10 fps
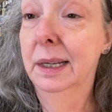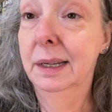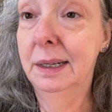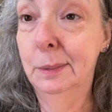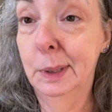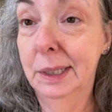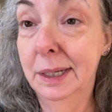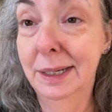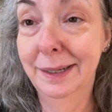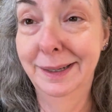Anyway,
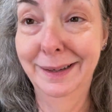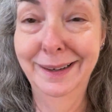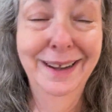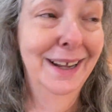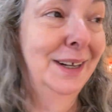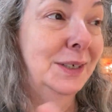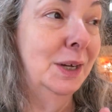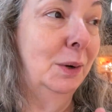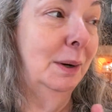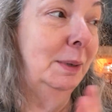
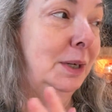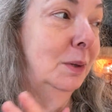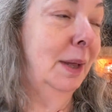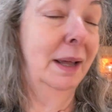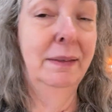so I'm gonna do that,